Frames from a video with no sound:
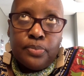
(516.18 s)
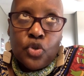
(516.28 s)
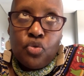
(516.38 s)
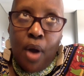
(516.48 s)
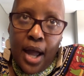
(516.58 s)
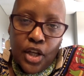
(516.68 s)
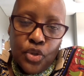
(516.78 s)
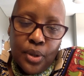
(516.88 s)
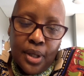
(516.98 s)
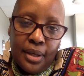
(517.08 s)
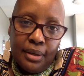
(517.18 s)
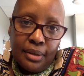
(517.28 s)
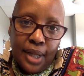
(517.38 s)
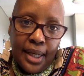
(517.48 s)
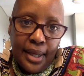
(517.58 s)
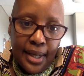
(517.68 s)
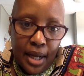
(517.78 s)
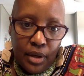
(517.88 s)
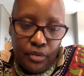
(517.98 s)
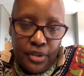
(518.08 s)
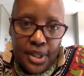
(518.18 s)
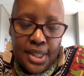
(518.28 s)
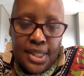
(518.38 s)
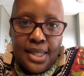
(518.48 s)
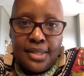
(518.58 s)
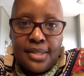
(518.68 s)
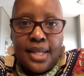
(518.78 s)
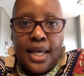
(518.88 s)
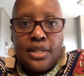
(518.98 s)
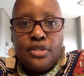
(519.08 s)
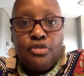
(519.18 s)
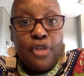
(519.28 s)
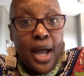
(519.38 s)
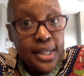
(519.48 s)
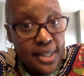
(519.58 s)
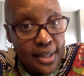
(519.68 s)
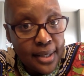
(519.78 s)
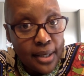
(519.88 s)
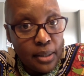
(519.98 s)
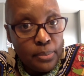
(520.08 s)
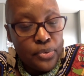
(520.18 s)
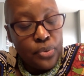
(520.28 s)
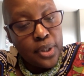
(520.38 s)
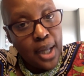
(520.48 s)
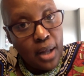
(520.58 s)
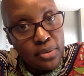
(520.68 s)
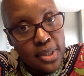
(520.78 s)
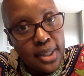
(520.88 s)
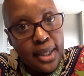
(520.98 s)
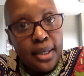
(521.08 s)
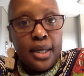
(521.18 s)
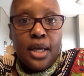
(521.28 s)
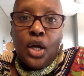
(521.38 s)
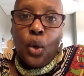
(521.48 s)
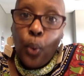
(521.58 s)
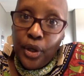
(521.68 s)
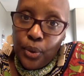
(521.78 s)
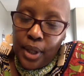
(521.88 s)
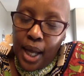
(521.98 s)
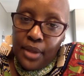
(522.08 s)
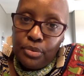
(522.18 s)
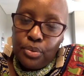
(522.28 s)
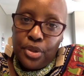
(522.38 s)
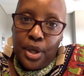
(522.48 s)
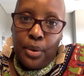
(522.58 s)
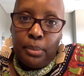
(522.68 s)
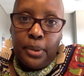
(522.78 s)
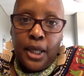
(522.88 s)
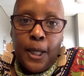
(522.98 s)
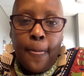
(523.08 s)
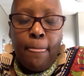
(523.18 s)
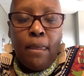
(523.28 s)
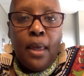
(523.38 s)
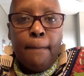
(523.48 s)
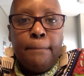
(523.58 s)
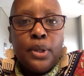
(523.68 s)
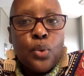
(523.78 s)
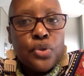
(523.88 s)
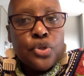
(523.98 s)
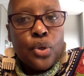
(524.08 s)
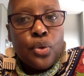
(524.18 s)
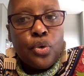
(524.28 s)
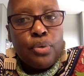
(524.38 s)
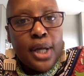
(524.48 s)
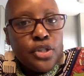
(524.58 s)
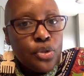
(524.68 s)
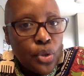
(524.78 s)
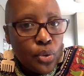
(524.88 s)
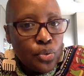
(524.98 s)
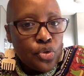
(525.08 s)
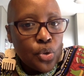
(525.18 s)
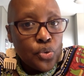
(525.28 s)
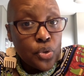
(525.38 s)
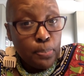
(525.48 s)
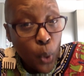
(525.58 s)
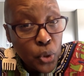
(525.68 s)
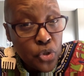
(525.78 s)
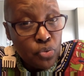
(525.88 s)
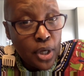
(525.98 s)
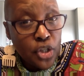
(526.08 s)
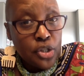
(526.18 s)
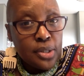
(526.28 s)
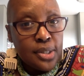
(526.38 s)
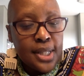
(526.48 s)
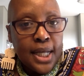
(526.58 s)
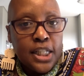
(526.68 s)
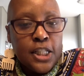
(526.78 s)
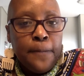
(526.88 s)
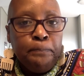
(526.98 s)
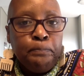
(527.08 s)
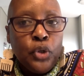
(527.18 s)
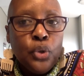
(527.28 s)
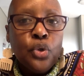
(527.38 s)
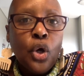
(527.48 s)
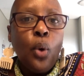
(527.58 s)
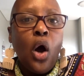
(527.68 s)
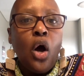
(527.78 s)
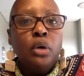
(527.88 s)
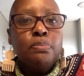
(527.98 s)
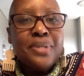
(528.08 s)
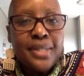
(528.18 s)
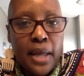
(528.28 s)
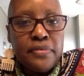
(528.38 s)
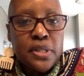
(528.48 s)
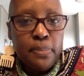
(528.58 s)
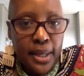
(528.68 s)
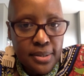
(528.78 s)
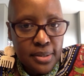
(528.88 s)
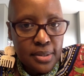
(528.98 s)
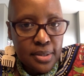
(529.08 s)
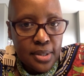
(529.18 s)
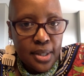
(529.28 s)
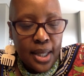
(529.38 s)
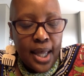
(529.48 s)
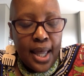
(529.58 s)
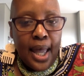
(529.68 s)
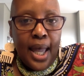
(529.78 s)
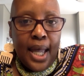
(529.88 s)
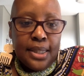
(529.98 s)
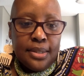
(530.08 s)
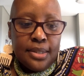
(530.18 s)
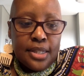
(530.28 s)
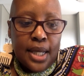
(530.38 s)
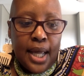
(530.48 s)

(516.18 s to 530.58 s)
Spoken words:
trying to heal and get out of this is that finding that help through the counseling where you can through therapy, but also creating those support structures that you know are safe spaces. And